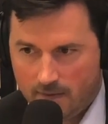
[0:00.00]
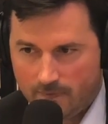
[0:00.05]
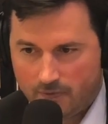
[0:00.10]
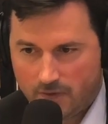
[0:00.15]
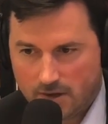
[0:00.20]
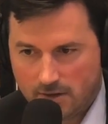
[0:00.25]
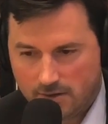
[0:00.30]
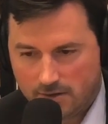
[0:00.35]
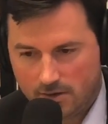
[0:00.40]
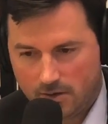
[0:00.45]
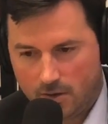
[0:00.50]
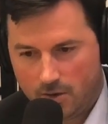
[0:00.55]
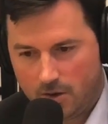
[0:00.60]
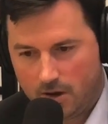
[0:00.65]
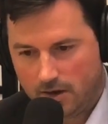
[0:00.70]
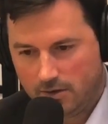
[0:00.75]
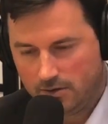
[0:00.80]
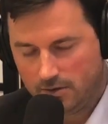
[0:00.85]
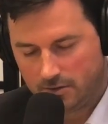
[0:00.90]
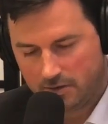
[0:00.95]
And so
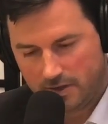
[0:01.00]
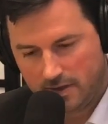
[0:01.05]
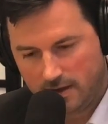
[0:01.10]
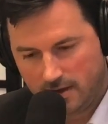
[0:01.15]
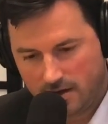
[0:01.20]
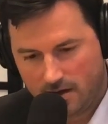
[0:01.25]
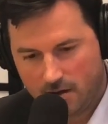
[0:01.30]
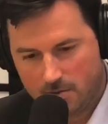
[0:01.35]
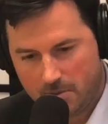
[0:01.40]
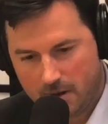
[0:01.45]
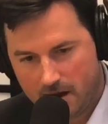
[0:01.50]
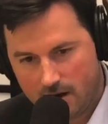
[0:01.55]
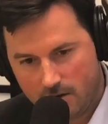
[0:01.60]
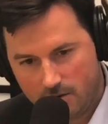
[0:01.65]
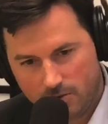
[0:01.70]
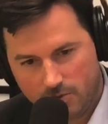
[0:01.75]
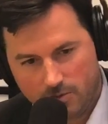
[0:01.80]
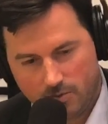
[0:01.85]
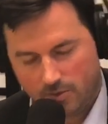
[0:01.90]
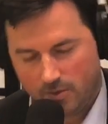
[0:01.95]
as you're thinking about
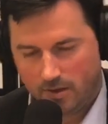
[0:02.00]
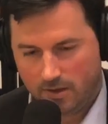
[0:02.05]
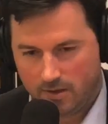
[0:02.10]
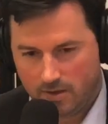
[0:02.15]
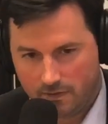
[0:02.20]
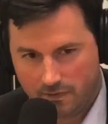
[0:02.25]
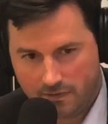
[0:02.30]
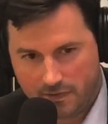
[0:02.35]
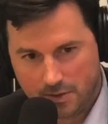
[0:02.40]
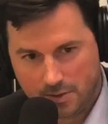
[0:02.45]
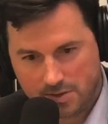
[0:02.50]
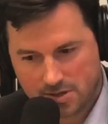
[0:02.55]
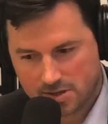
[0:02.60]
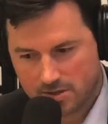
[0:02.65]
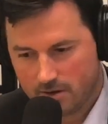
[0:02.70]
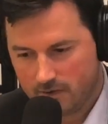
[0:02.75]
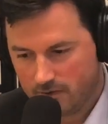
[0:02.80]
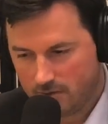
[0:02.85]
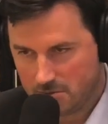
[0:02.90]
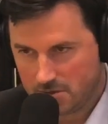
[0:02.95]
really the future
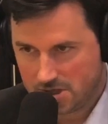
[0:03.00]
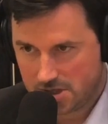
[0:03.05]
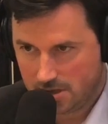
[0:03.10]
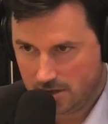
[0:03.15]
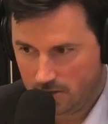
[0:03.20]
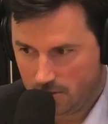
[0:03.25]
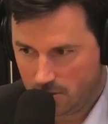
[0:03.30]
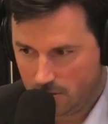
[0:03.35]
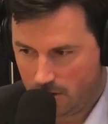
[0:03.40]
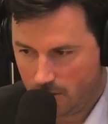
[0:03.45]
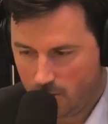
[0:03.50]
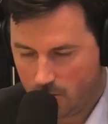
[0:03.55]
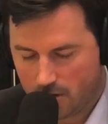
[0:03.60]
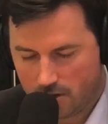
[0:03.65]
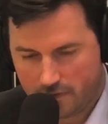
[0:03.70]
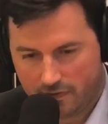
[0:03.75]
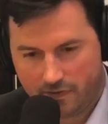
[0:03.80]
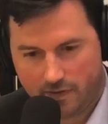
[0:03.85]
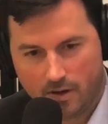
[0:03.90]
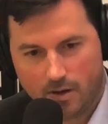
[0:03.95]
of a machine learning
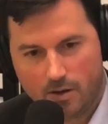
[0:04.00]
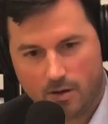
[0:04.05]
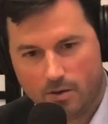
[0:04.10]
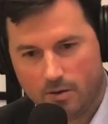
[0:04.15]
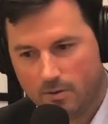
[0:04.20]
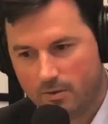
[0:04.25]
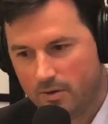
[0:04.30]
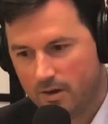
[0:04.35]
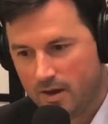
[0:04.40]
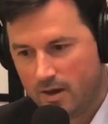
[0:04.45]
workflow,